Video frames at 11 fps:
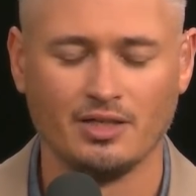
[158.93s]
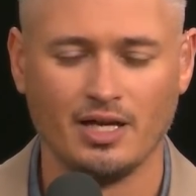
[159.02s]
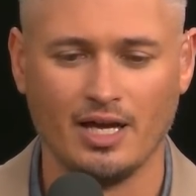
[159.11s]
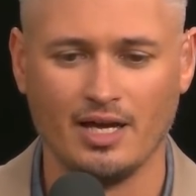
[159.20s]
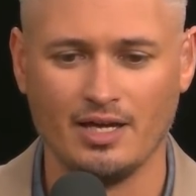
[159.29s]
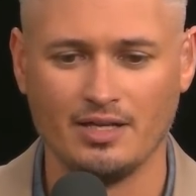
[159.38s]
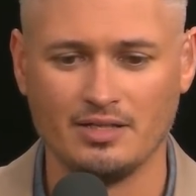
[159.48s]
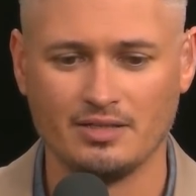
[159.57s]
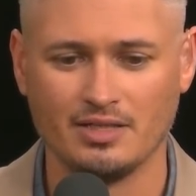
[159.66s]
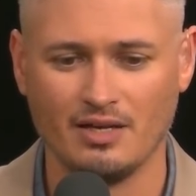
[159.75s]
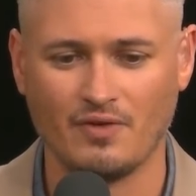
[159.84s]

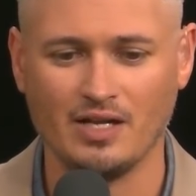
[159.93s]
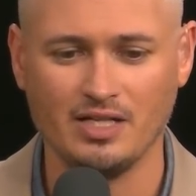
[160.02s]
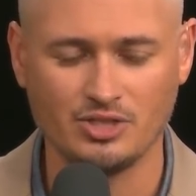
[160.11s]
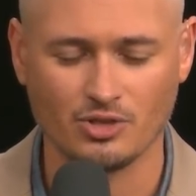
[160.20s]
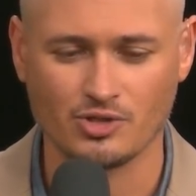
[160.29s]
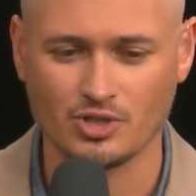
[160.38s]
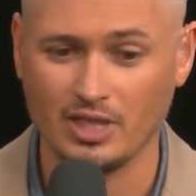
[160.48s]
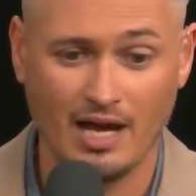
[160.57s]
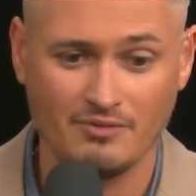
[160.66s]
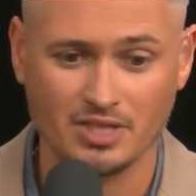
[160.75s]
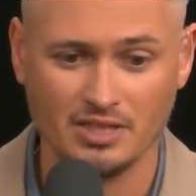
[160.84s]
And if I need surgery,
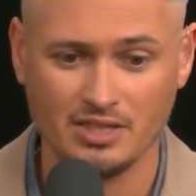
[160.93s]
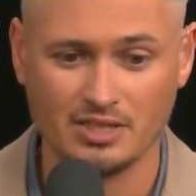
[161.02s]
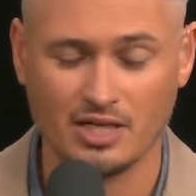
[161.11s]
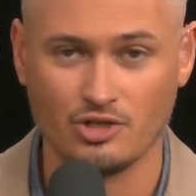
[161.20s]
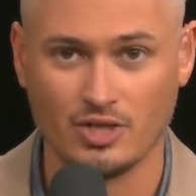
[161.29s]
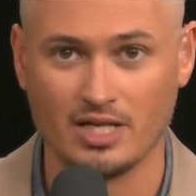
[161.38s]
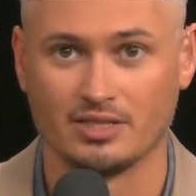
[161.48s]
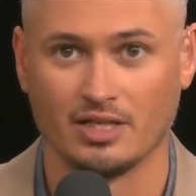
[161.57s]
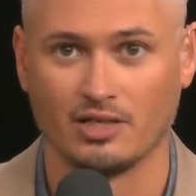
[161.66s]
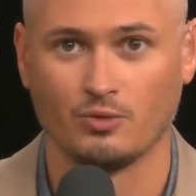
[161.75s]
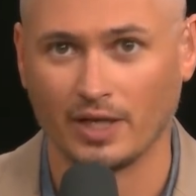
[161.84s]
obviously it needs to get addressed
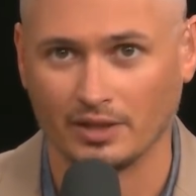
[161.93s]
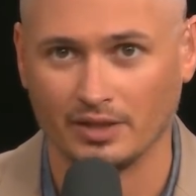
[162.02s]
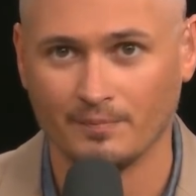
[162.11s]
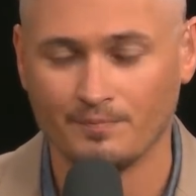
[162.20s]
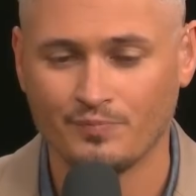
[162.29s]
like quickly.